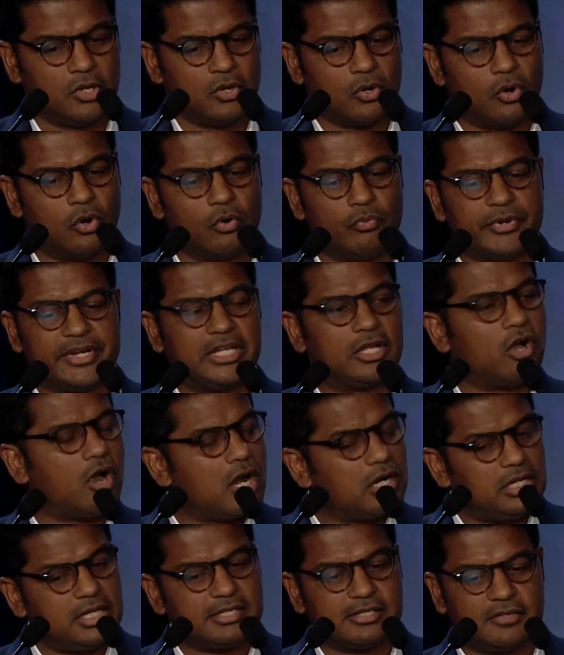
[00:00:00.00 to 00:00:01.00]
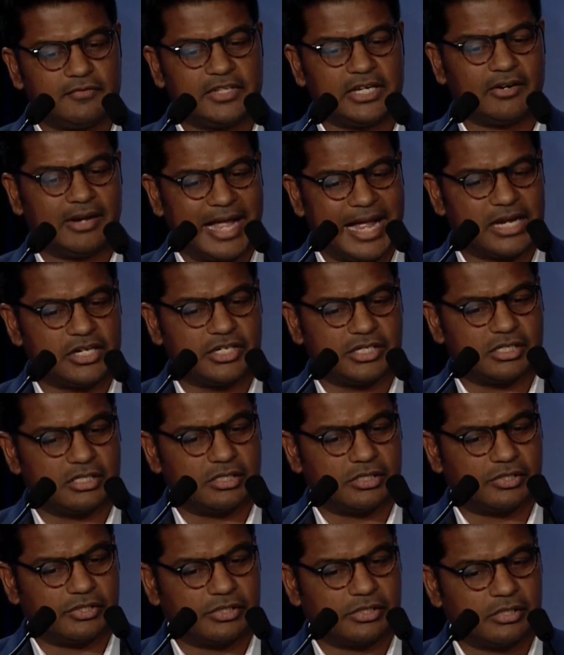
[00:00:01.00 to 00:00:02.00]
who, regardless of their
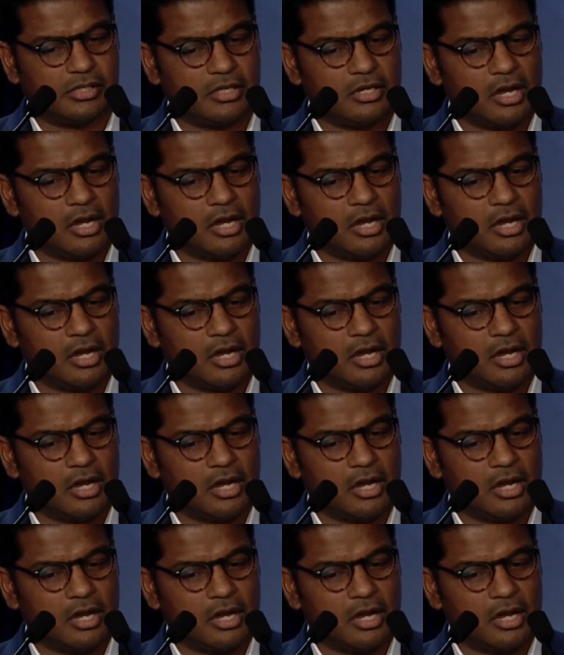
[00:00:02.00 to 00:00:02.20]
actions,